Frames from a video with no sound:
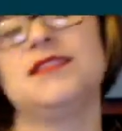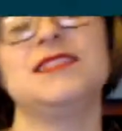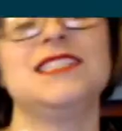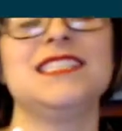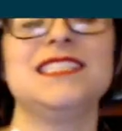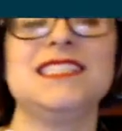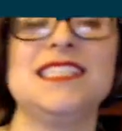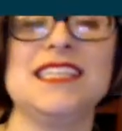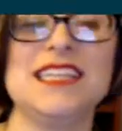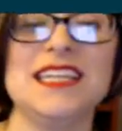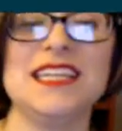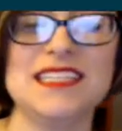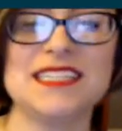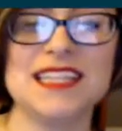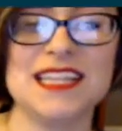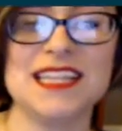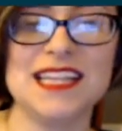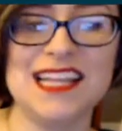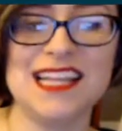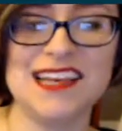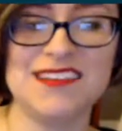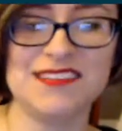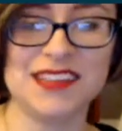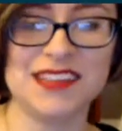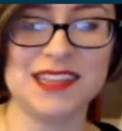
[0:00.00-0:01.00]
Since it is
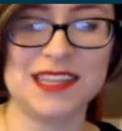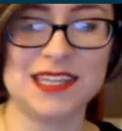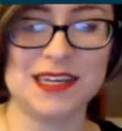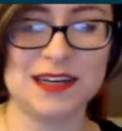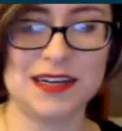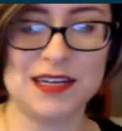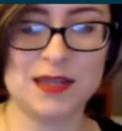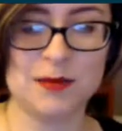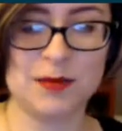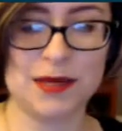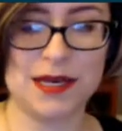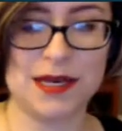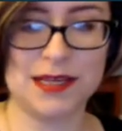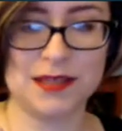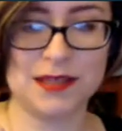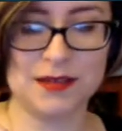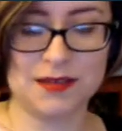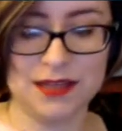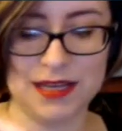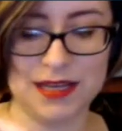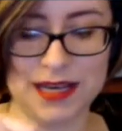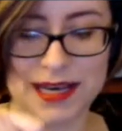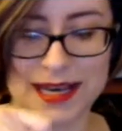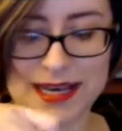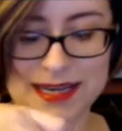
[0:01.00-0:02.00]
11:30 by you
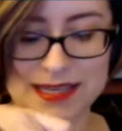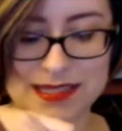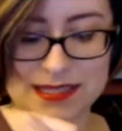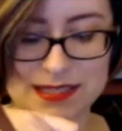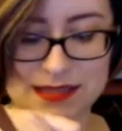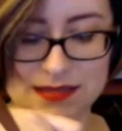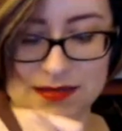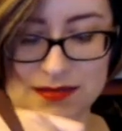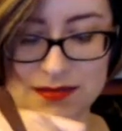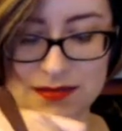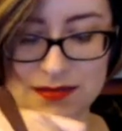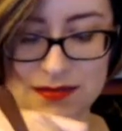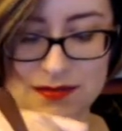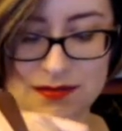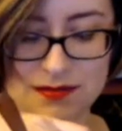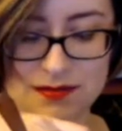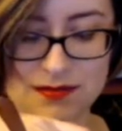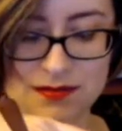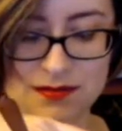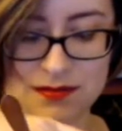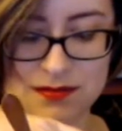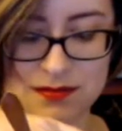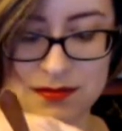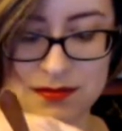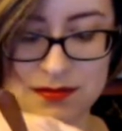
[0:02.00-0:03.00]
guys, and
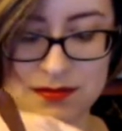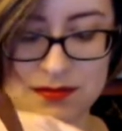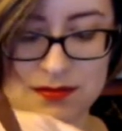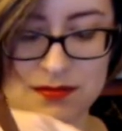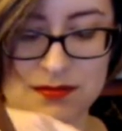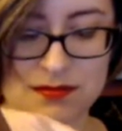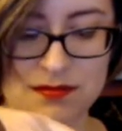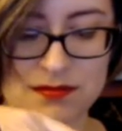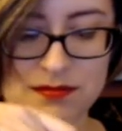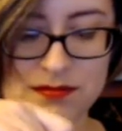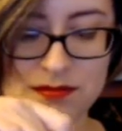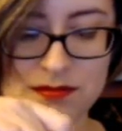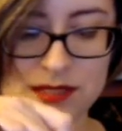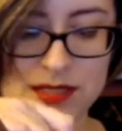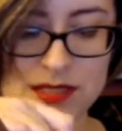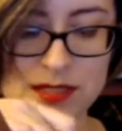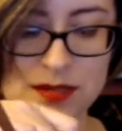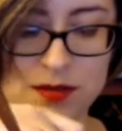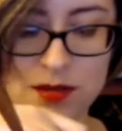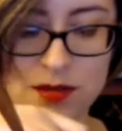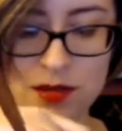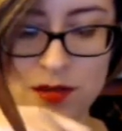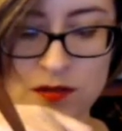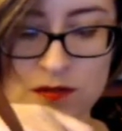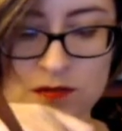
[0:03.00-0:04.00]
so
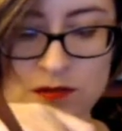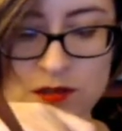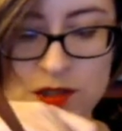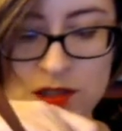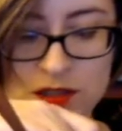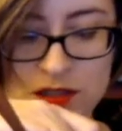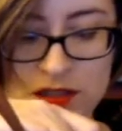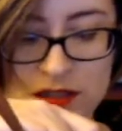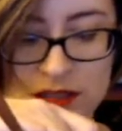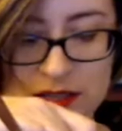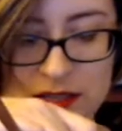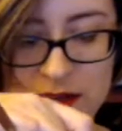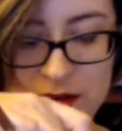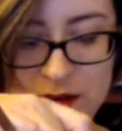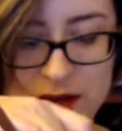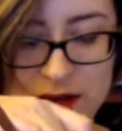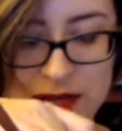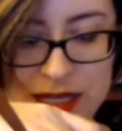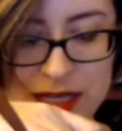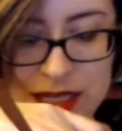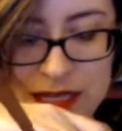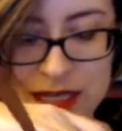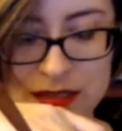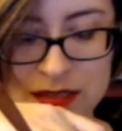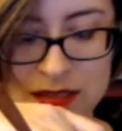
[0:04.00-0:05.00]
you've surely
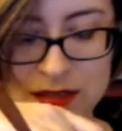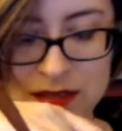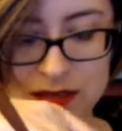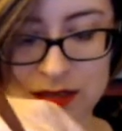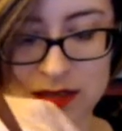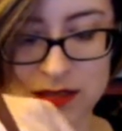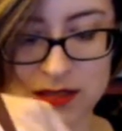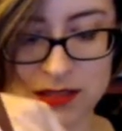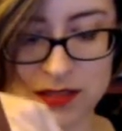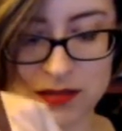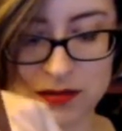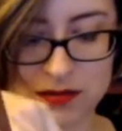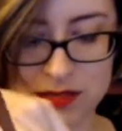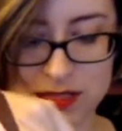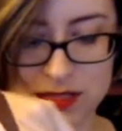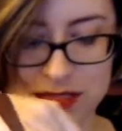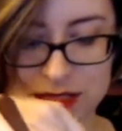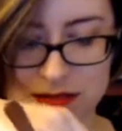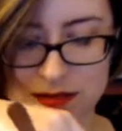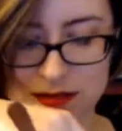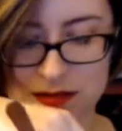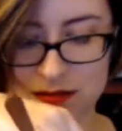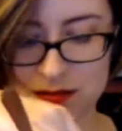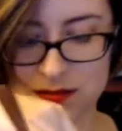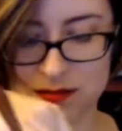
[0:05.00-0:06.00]
already eaten, as you
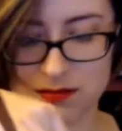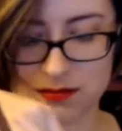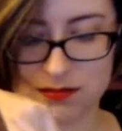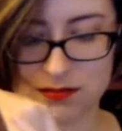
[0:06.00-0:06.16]
said.